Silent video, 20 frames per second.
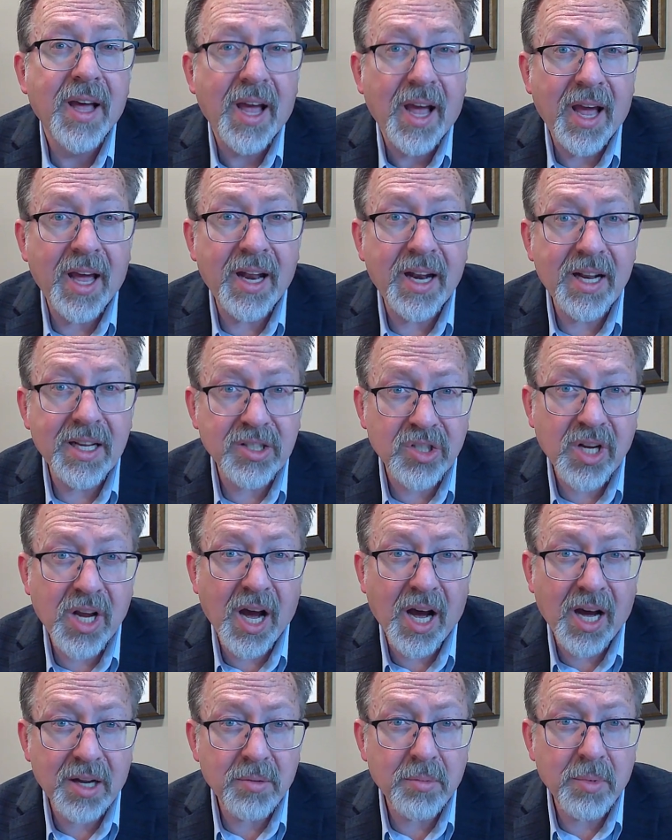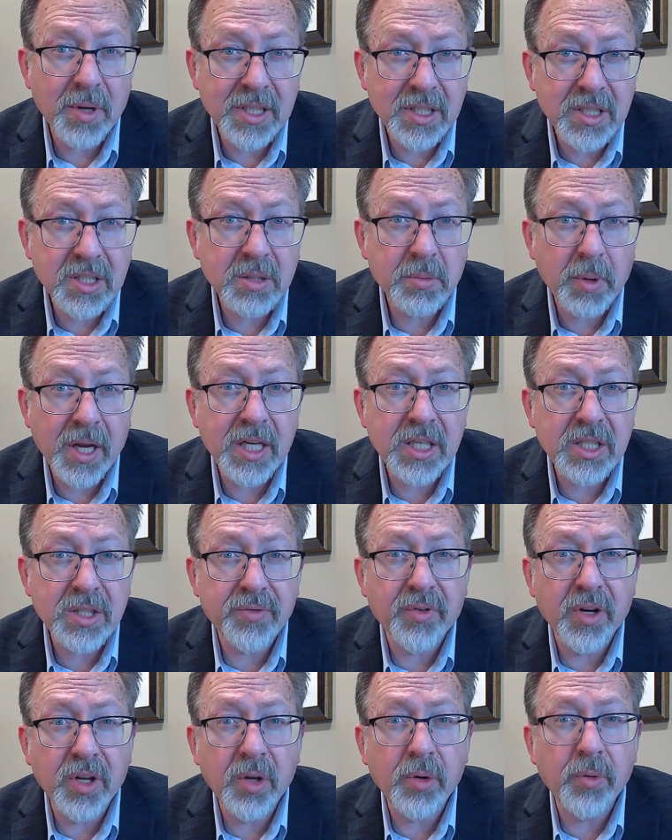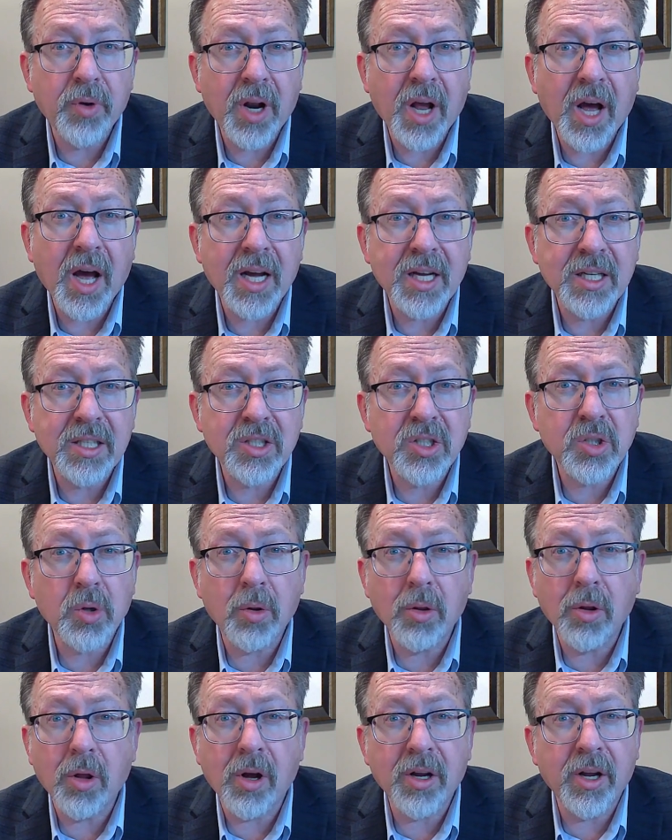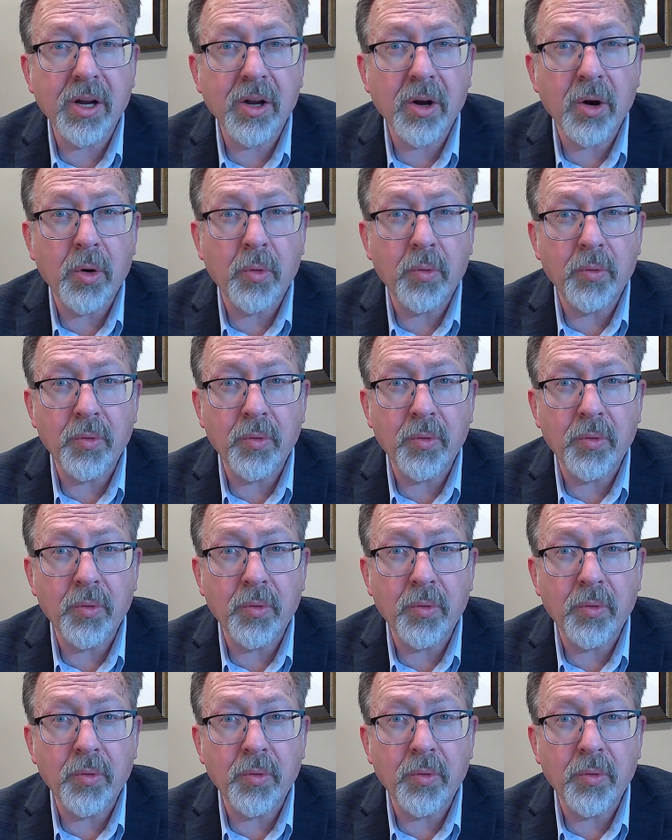And as God made space for you and I so long ago,